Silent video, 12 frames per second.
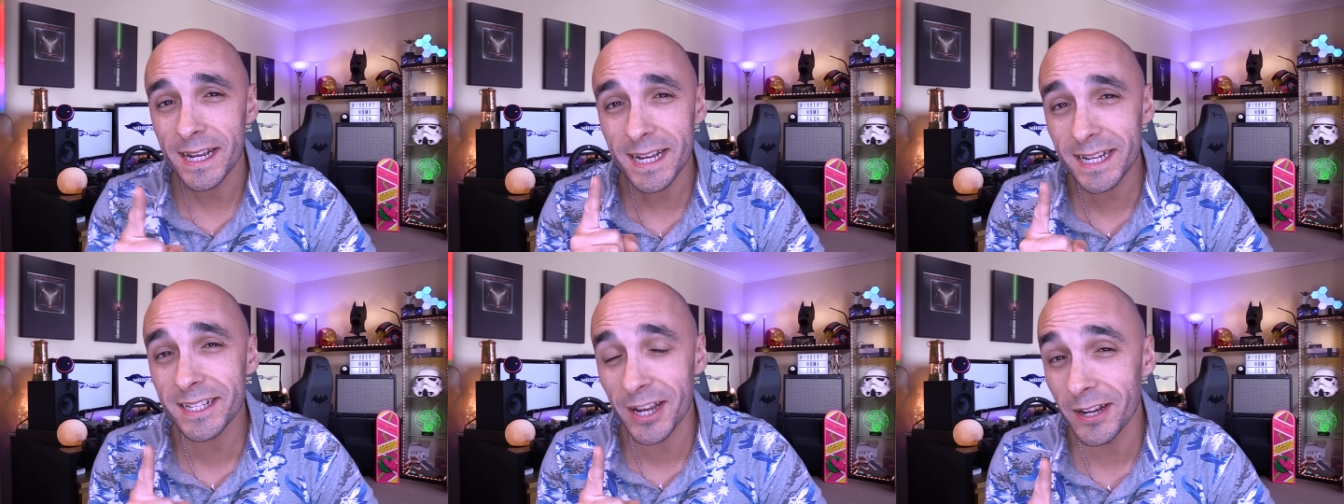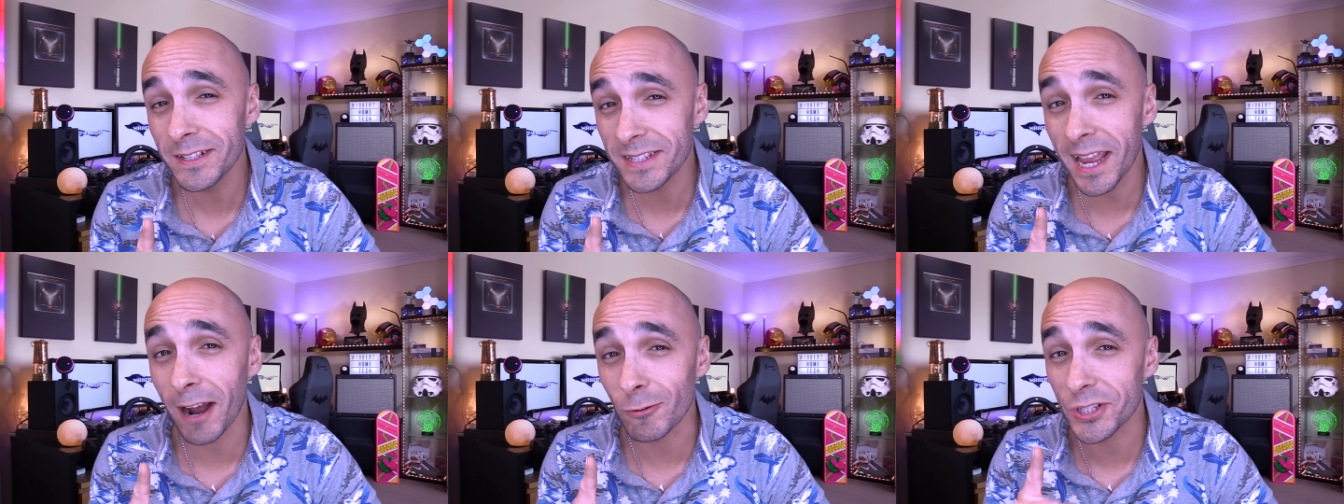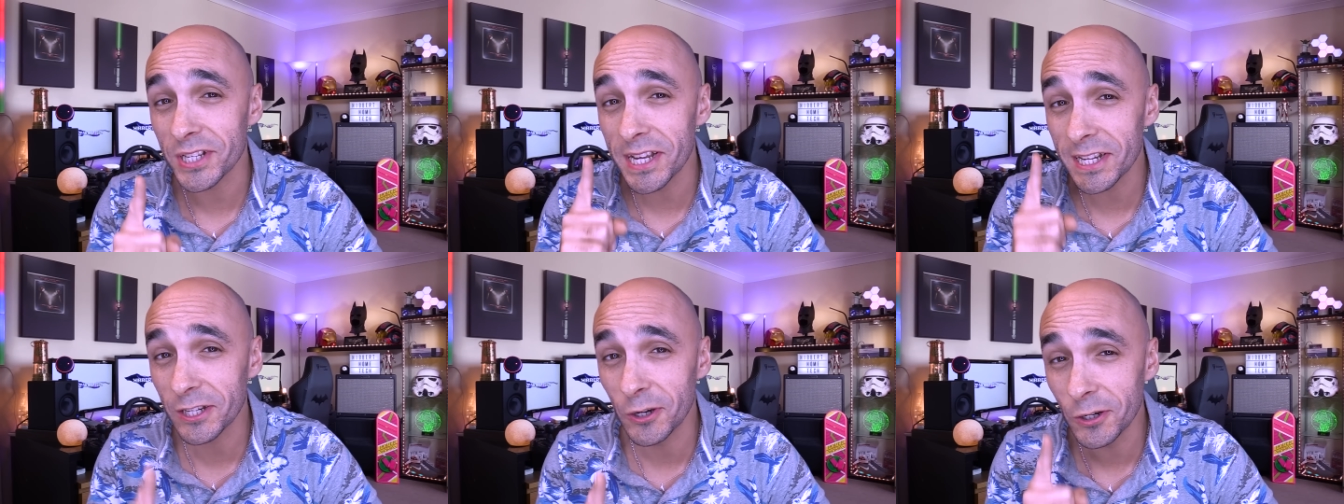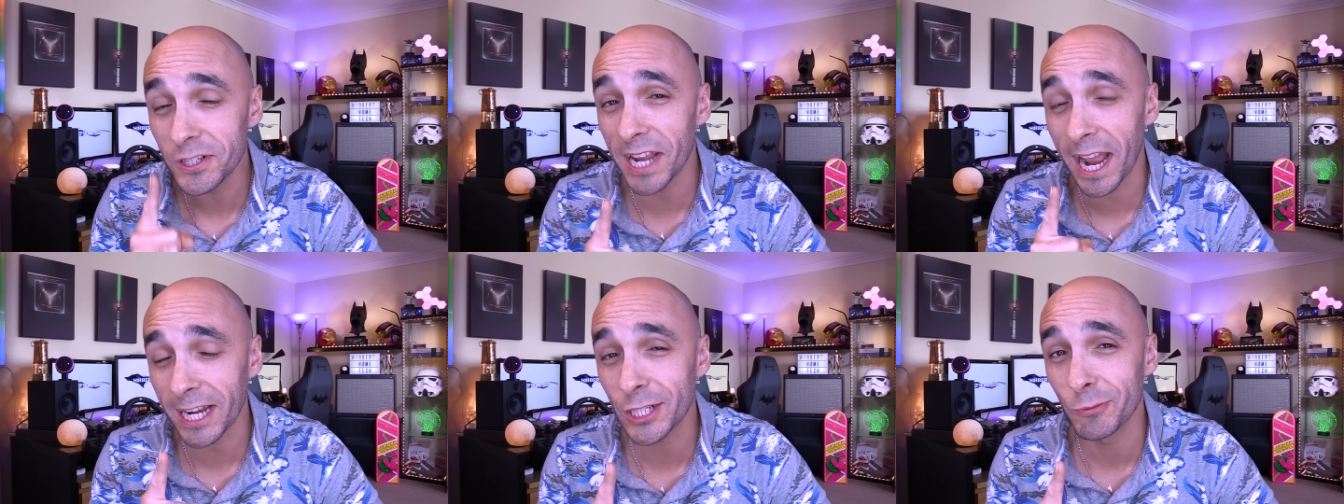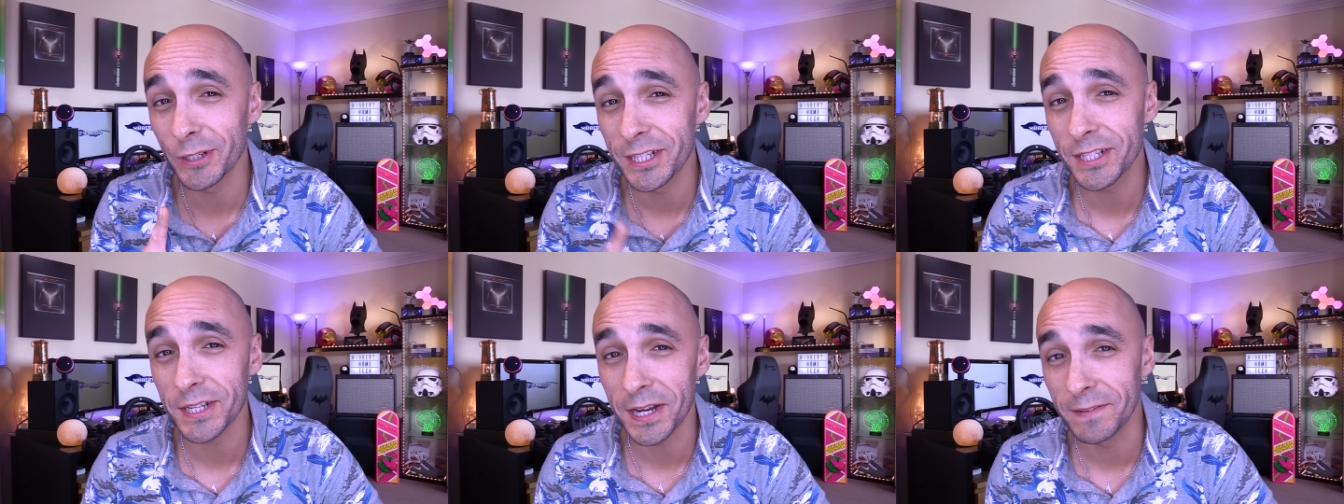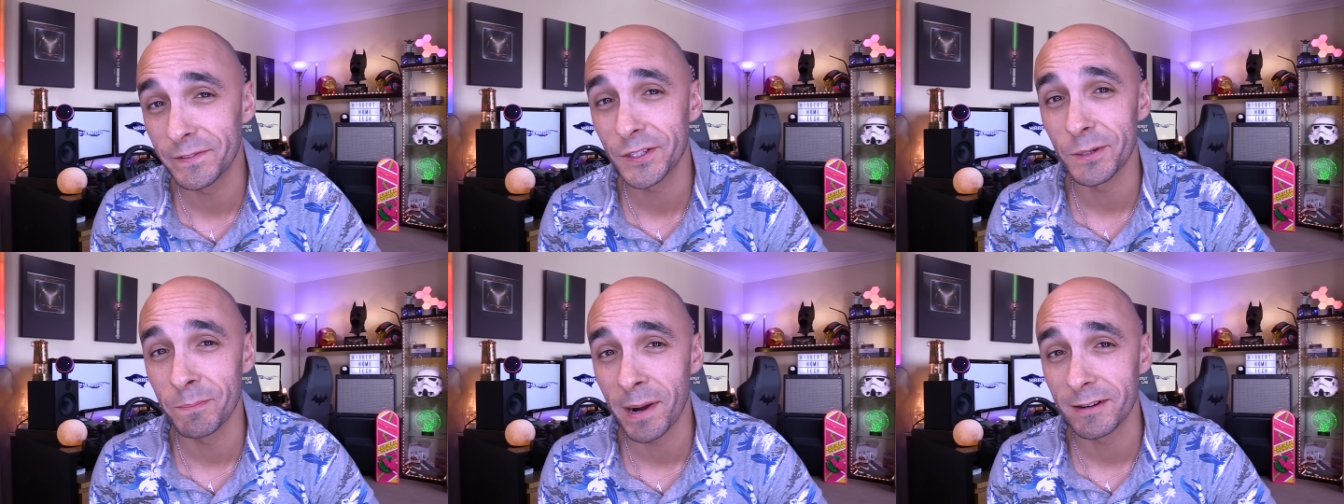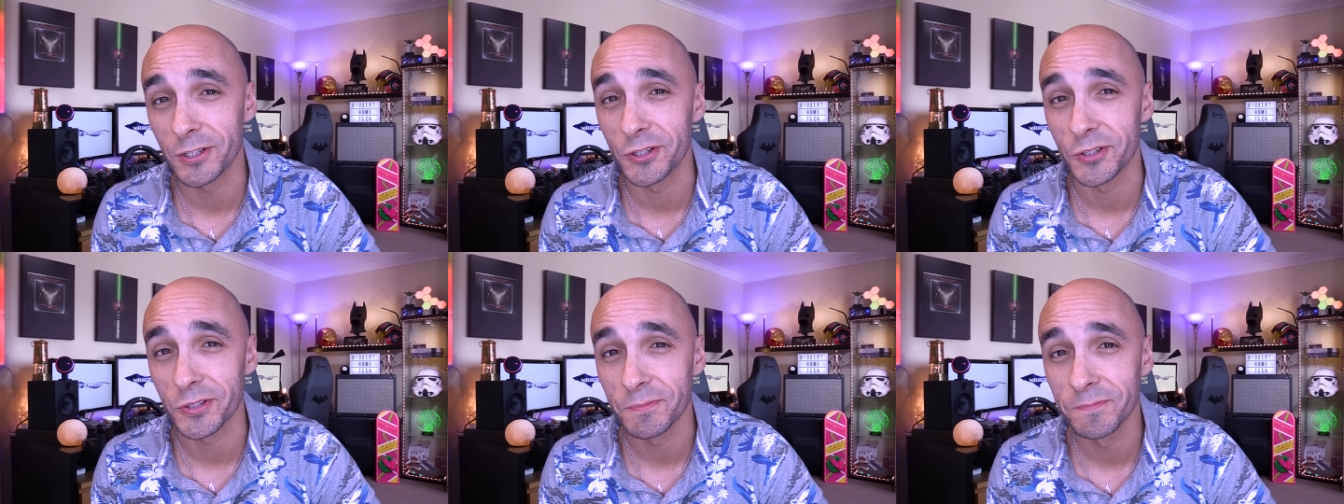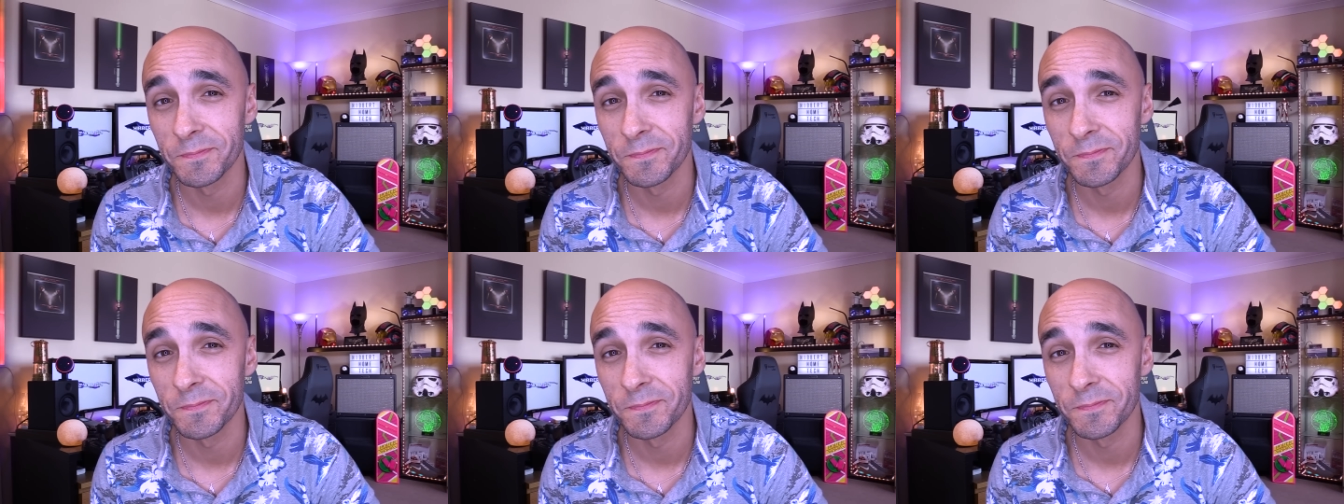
It turns out it could actually save some marriages.